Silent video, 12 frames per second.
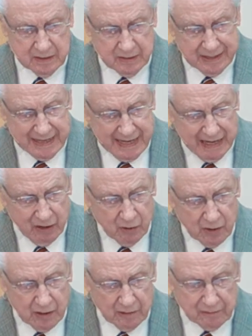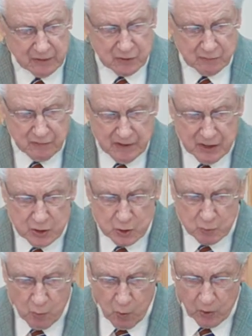The hour of his
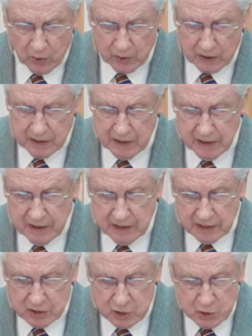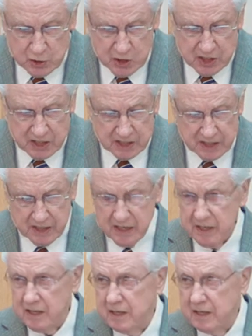finished work, G,